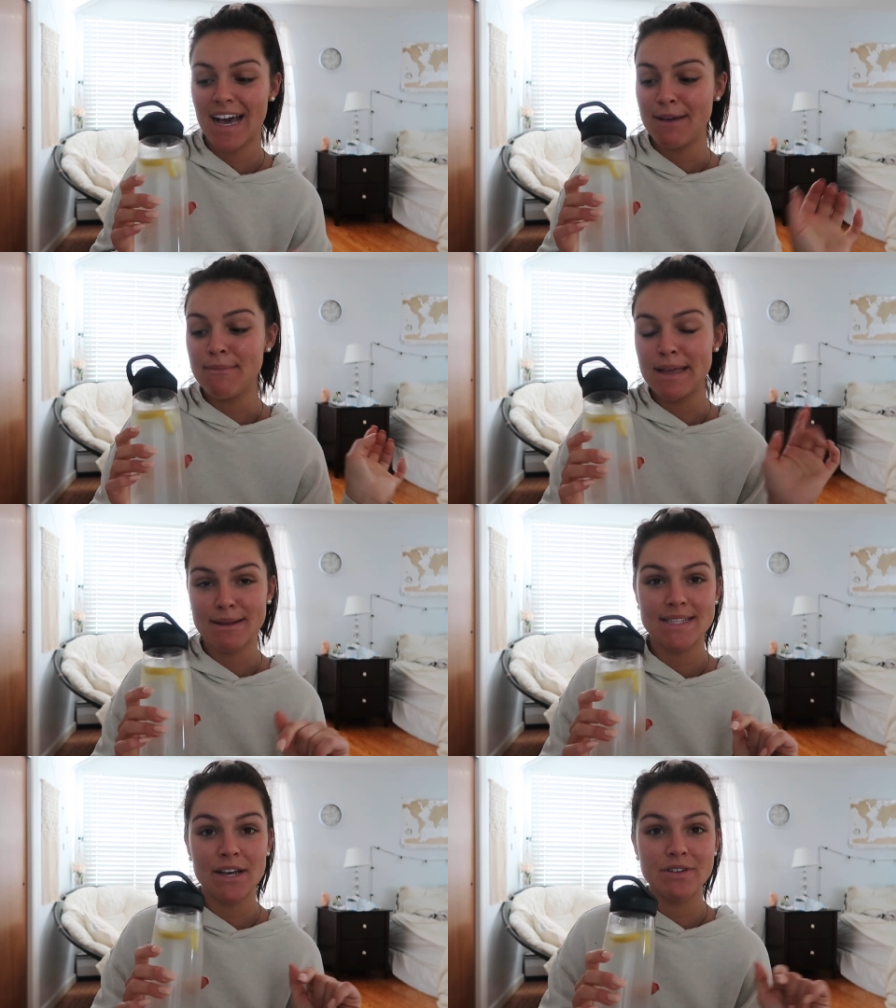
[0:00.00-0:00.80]
I made
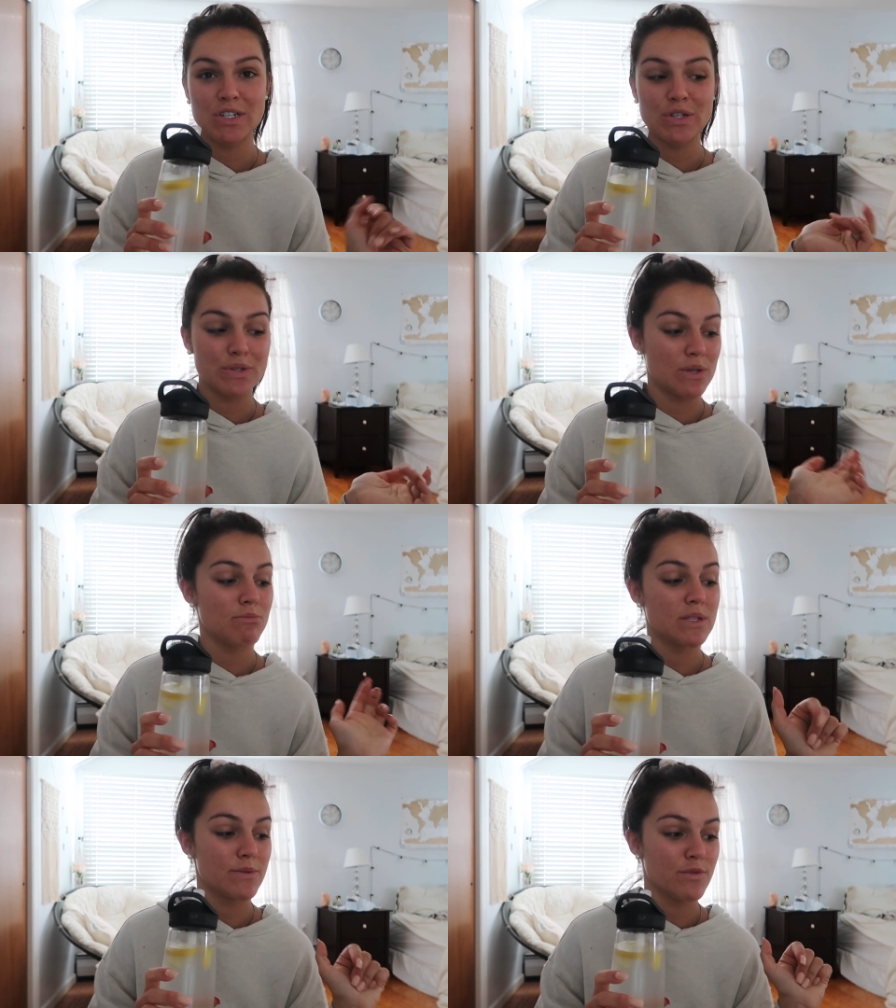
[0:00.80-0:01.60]
my celery juice,
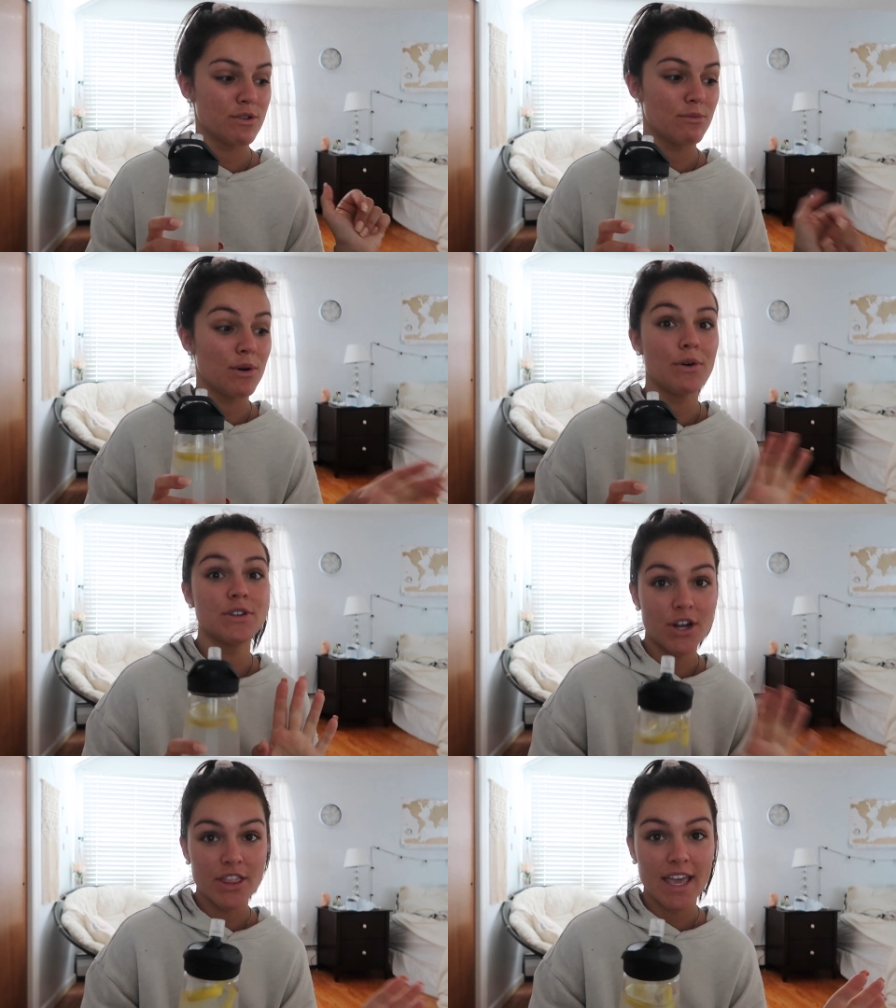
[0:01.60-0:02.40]
put some fruit in a
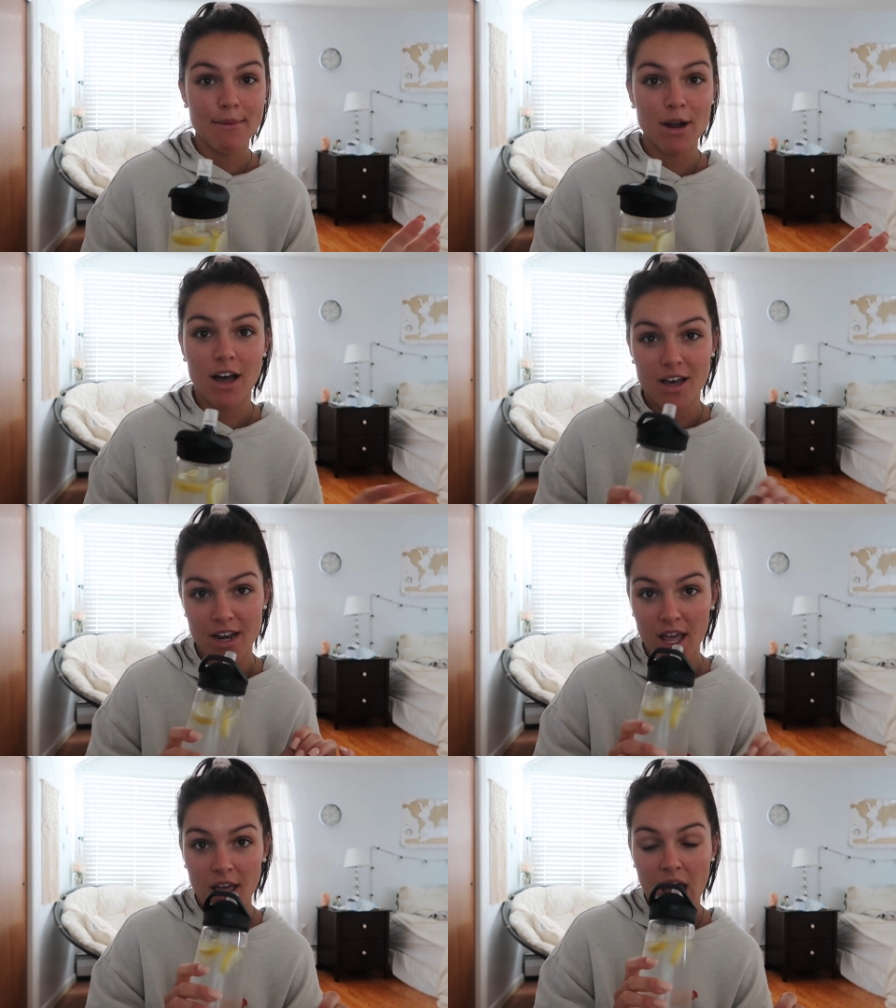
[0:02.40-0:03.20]
bowl, turned the camera
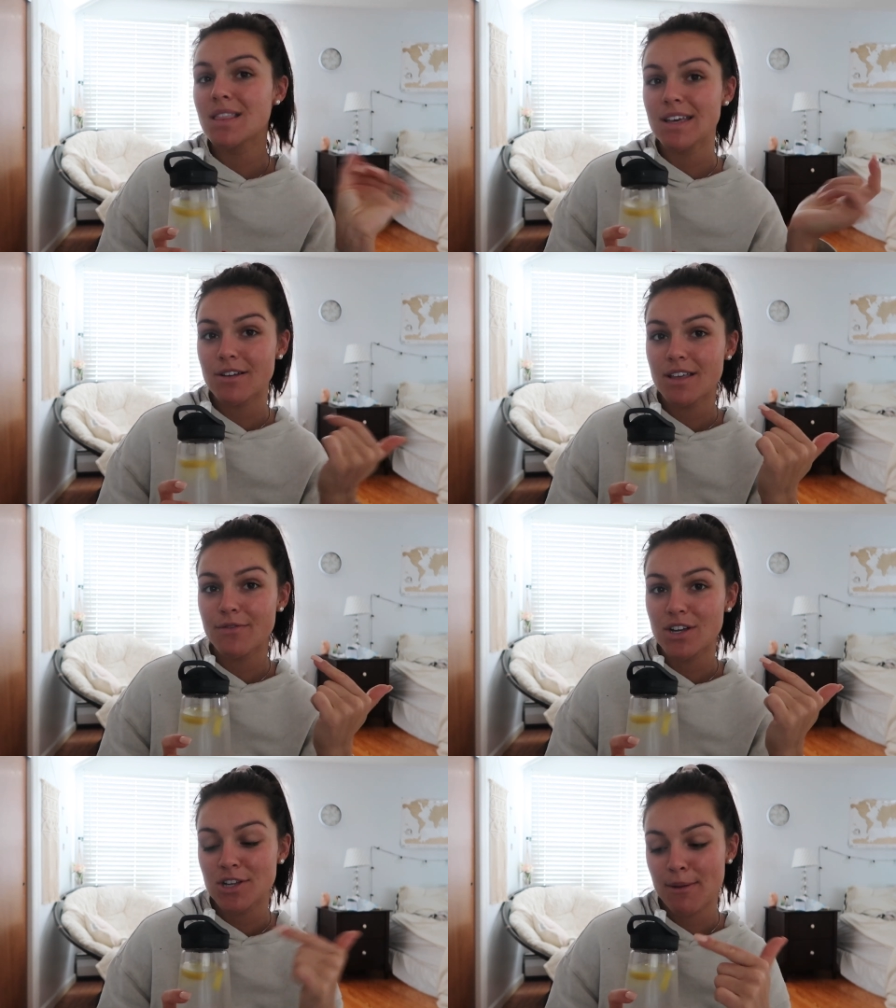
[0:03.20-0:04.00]
on,
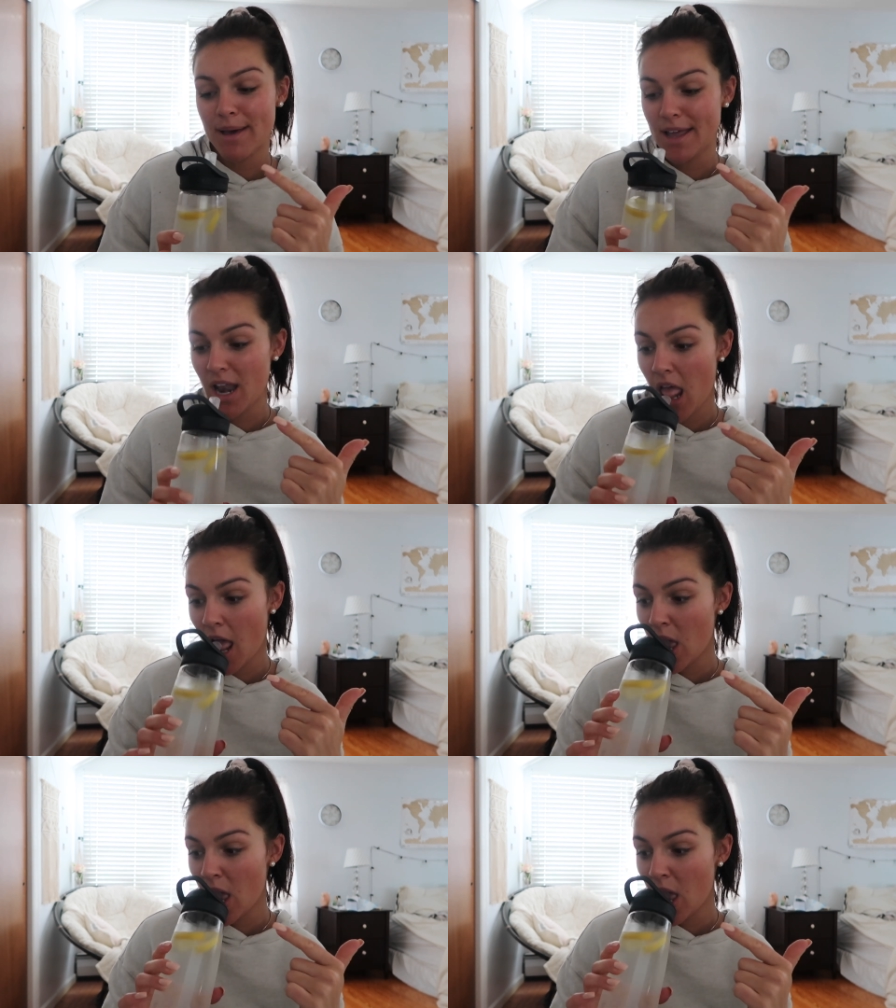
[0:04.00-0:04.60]
literally fresh out of bed.